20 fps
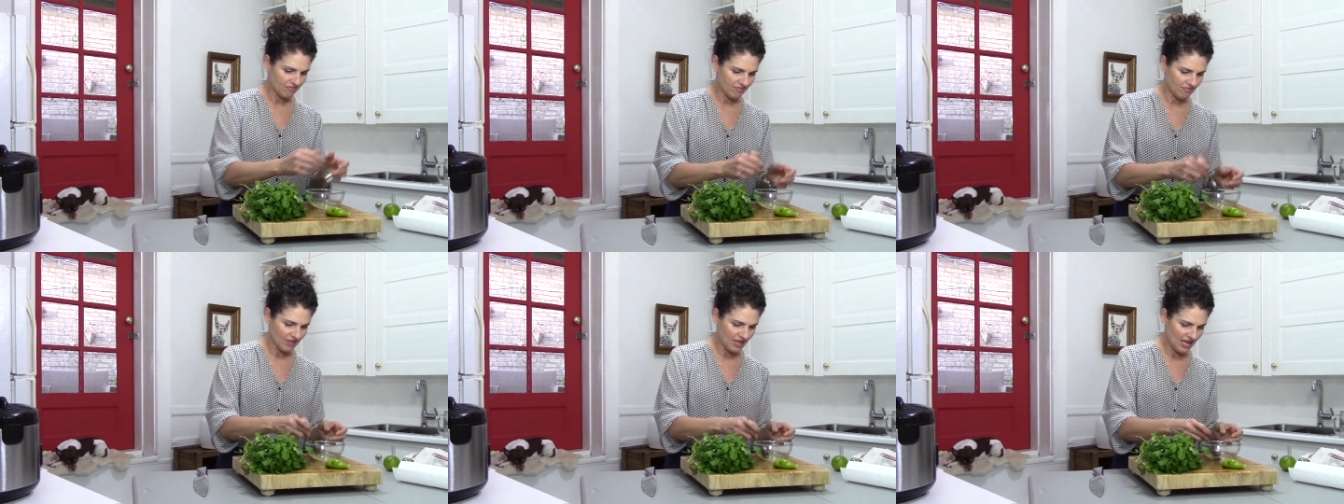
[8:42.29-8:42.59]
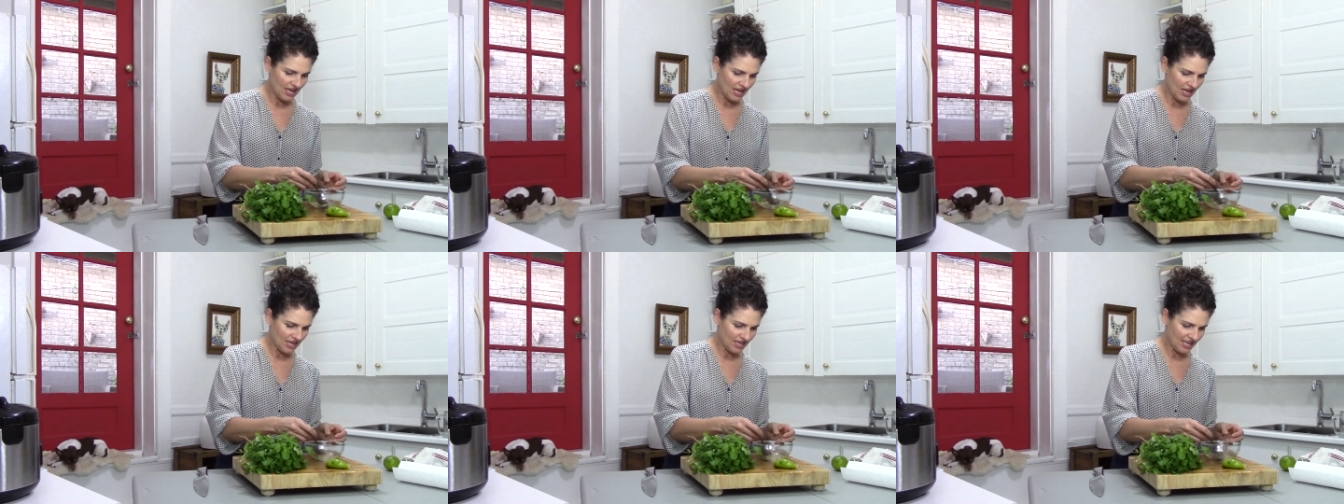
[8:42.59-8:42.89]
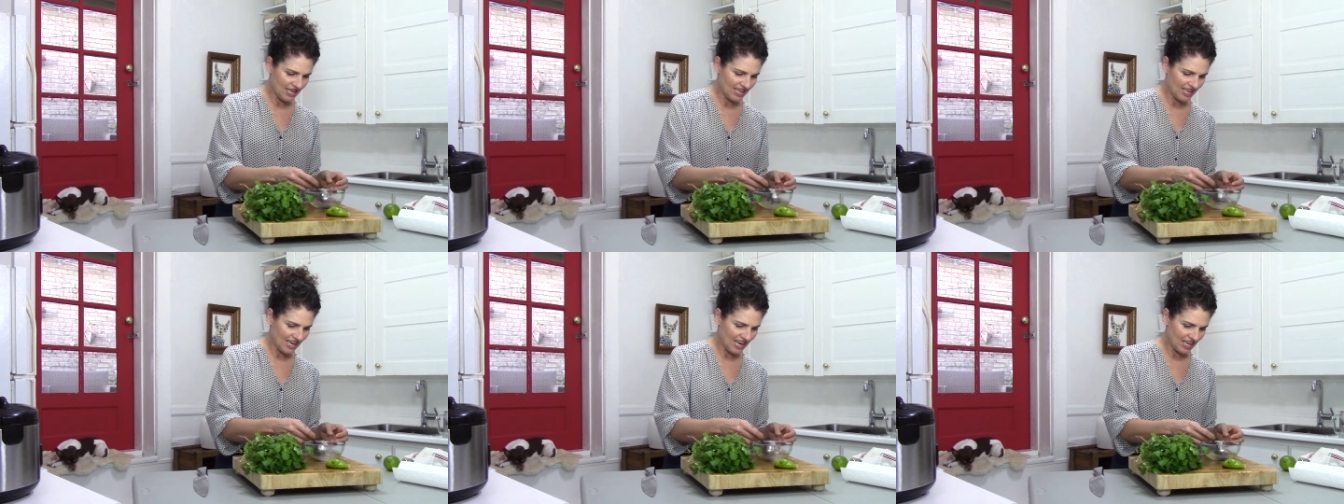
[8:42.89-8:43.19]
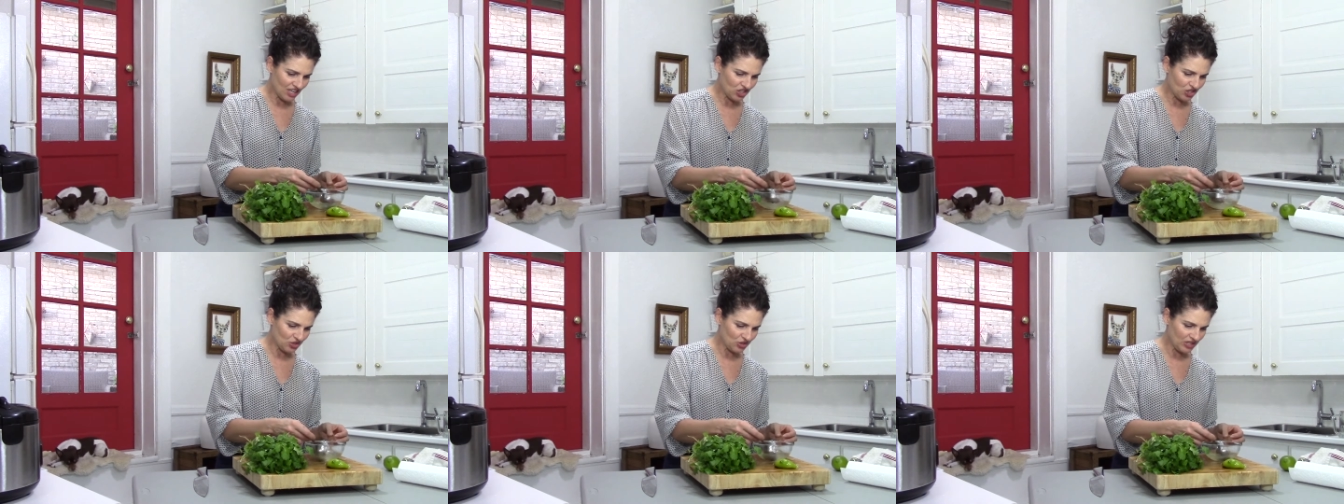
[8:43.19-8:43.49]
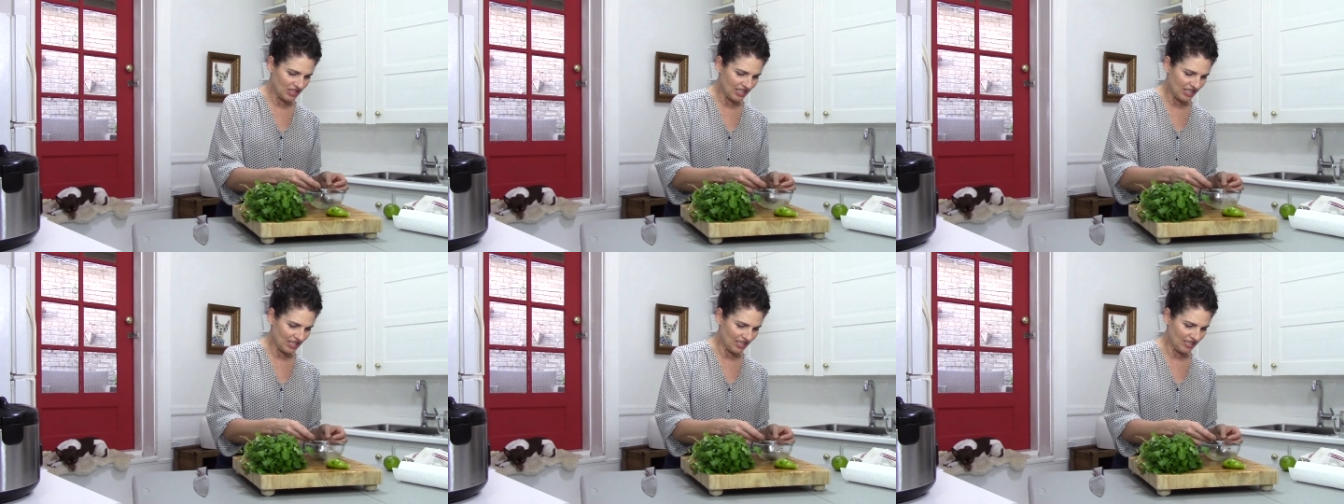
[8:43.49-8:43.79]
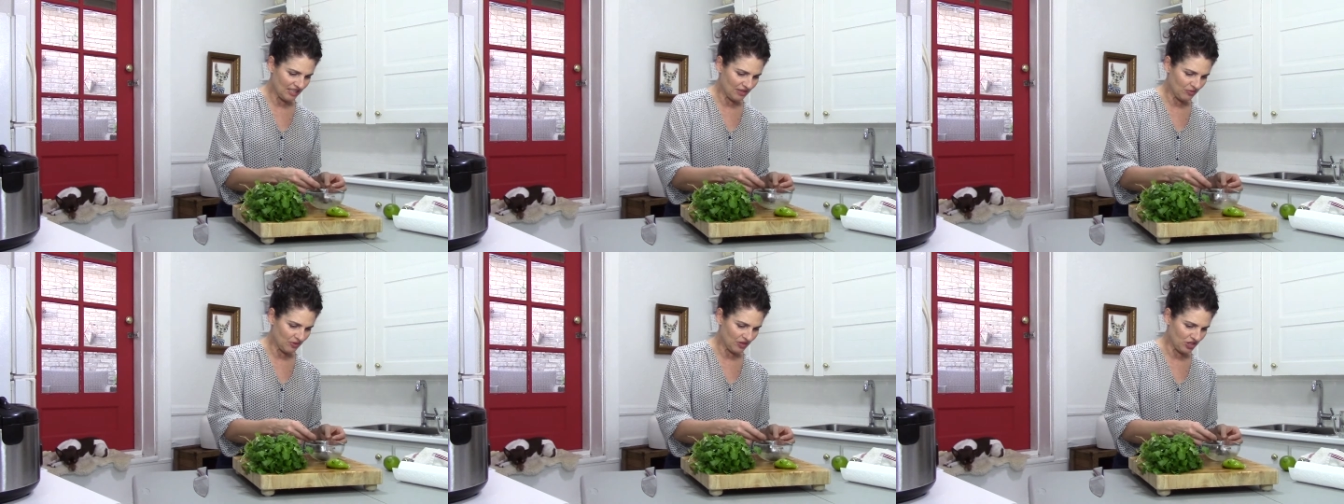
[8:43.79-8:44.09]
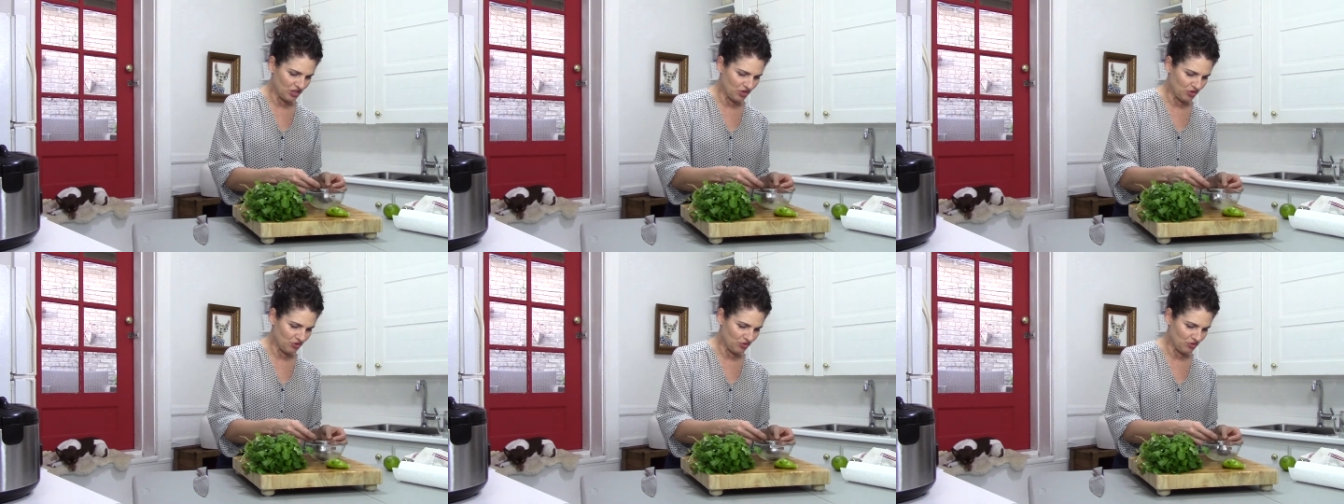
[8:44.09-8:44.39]
and it actually, when
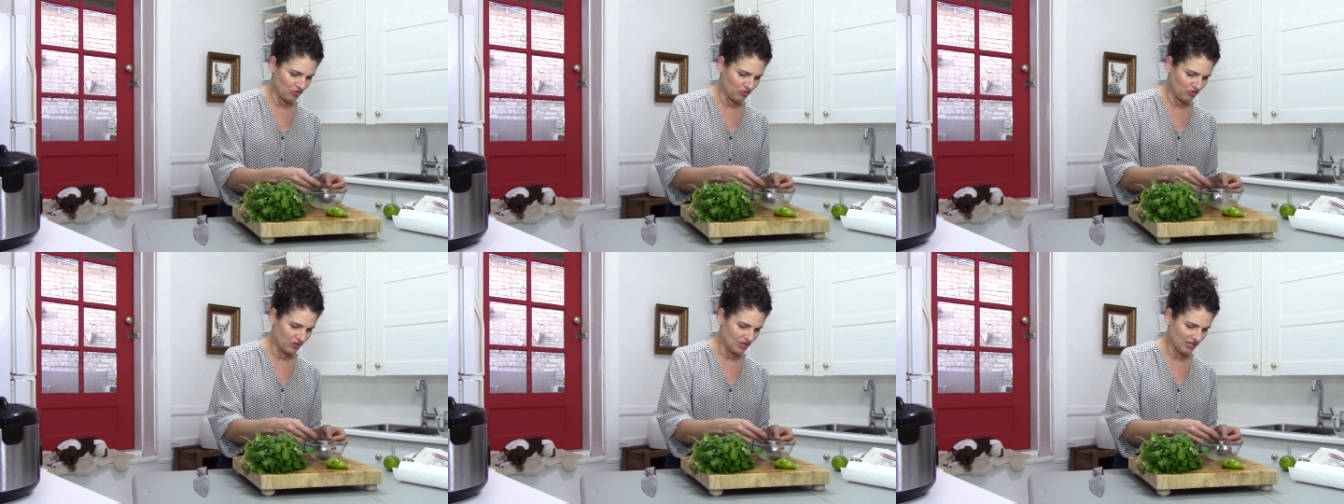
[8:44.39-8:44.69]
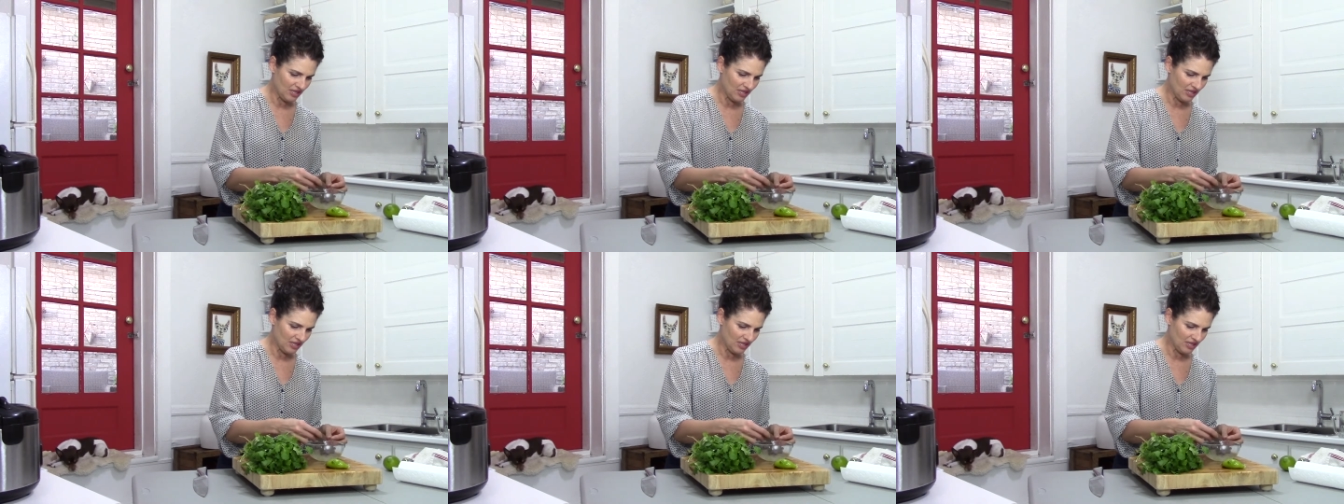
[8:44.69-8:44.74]
you